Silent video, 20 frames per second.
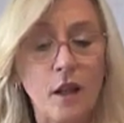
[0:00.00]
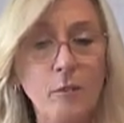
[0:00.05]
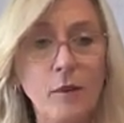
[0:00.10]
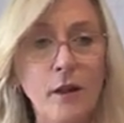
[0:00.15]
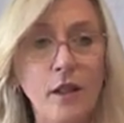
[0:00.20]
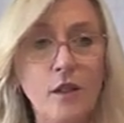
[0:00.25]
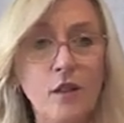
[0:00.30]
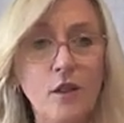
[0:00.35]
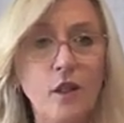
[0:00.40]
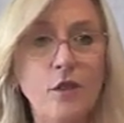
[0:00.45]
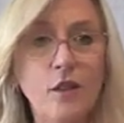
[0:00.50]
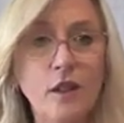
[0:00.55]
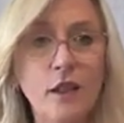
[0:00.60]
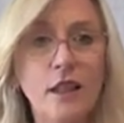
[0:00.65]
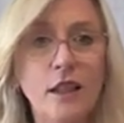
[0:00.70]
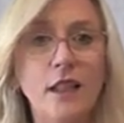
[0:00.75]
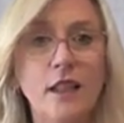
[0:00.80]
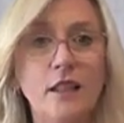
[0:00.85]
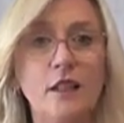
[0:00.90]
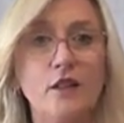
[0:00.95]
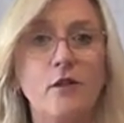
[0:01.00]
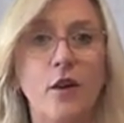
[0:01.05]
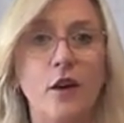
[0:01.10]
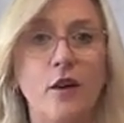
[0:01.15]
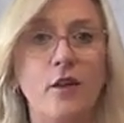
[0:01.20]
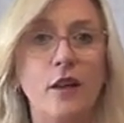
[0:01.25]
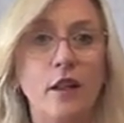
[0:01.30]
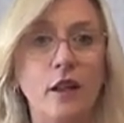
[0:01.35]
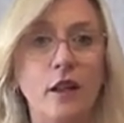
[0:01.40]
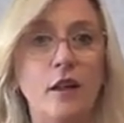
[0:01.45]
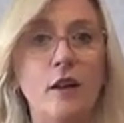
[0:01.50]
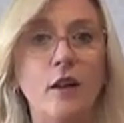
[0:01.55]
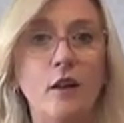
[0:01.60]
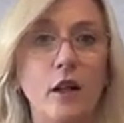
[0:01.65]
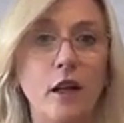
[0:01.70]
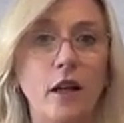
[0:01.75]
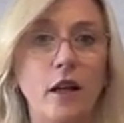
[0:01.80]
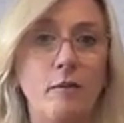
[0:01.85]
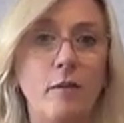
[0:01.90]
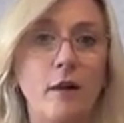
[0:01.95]
because obviously it's very
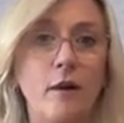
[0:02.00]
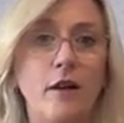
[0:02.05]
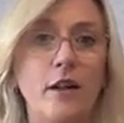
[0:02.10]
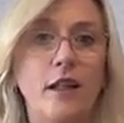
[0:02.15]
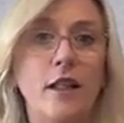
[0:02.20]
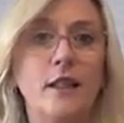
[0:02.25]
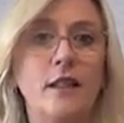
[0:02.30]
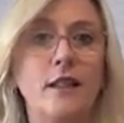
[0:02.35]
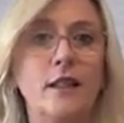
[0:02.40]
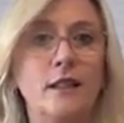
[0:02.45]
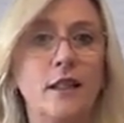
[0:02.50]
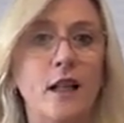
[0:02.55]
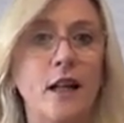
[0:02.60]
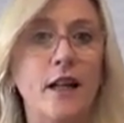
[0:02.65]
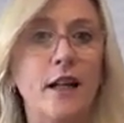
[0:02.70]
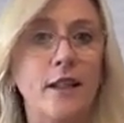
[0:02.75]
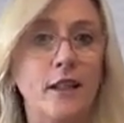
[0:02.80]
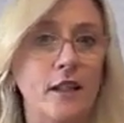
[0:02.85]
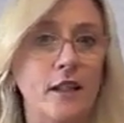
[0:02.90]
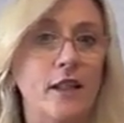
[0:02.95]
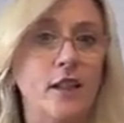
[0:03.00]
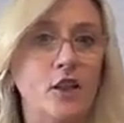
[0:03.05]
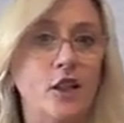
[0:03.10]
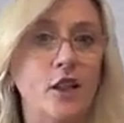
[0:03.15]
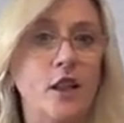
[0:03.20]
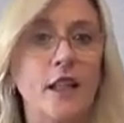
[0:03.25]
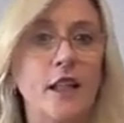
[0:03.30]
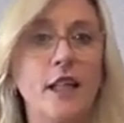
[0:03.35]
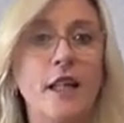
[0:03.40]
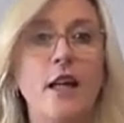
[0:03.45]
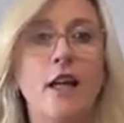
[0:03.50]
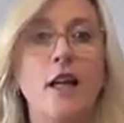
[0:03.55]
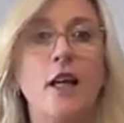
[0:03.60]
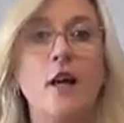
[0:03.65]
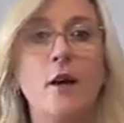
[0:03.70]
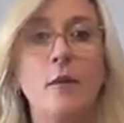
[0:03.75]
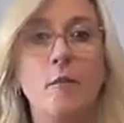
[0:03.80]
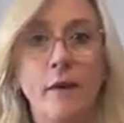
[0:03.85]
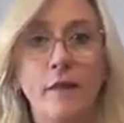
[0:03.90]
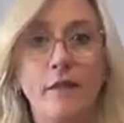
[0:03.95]
American designed initially,
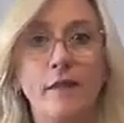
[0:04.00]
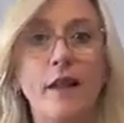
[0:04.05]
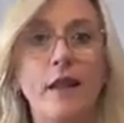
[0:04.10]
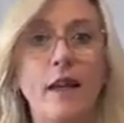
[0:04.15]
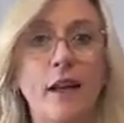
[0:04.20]
but